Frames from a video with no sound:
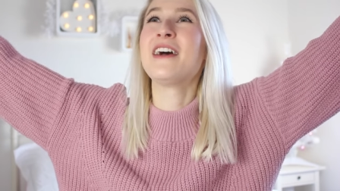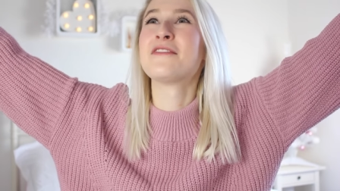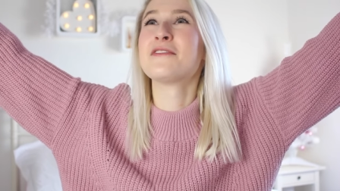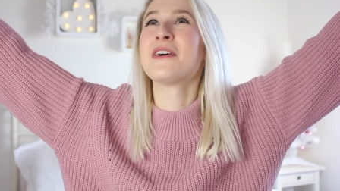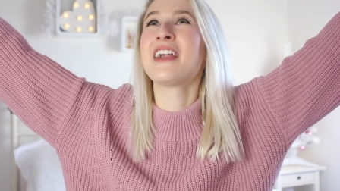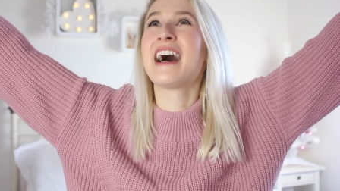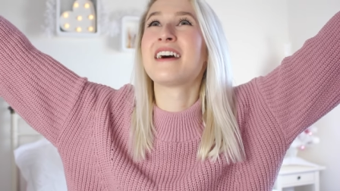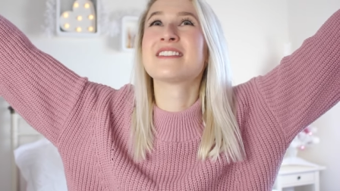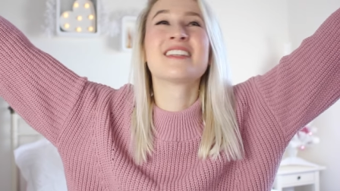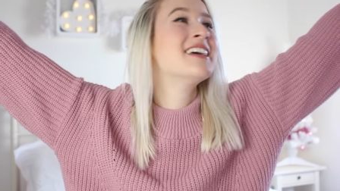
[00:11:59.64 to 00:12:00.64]
you everyone
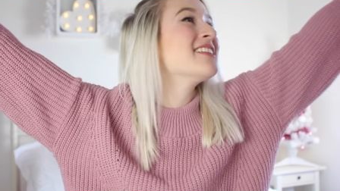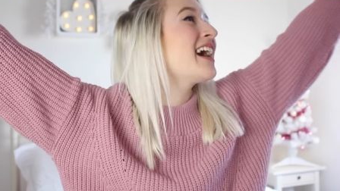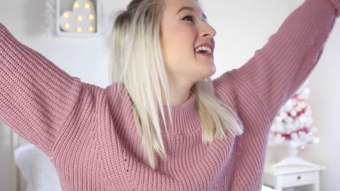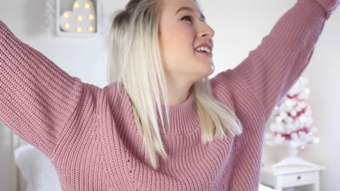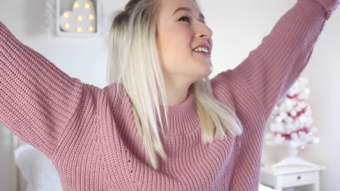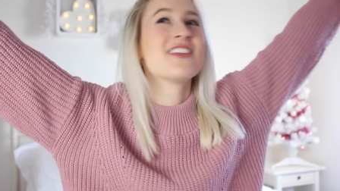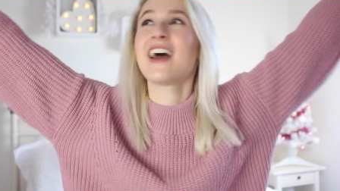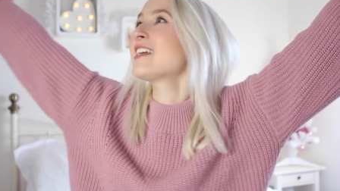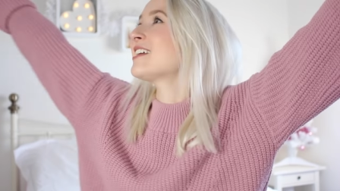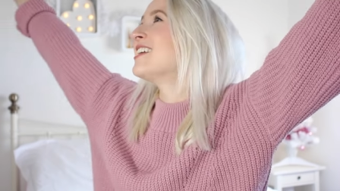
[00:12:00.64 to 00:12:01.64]
else. Thank you,
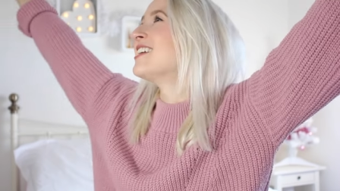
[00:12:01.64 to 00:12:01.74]
thank